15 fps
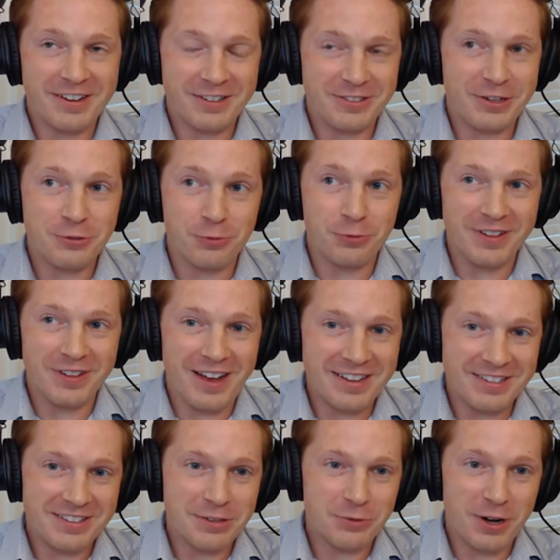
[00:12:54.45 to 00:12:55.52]
because I just
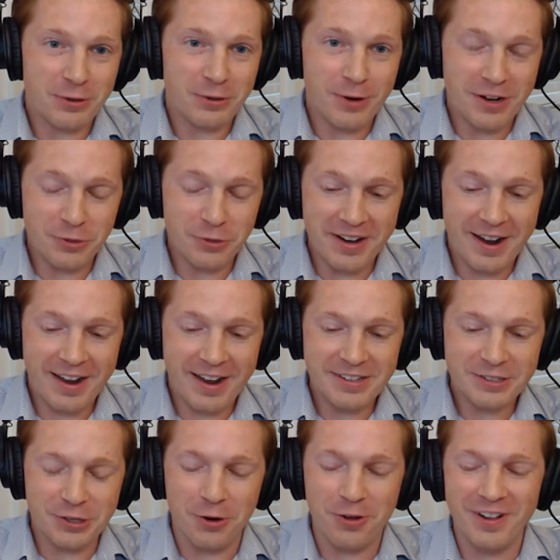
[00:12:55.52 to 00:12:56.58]
realized that's when I graduated high
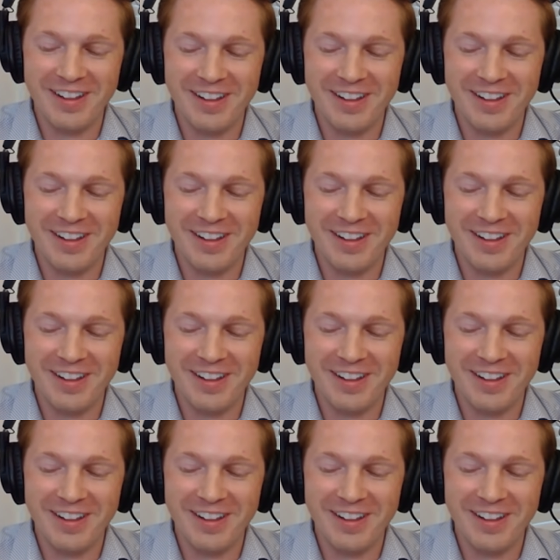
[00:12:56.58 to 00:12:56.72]
school.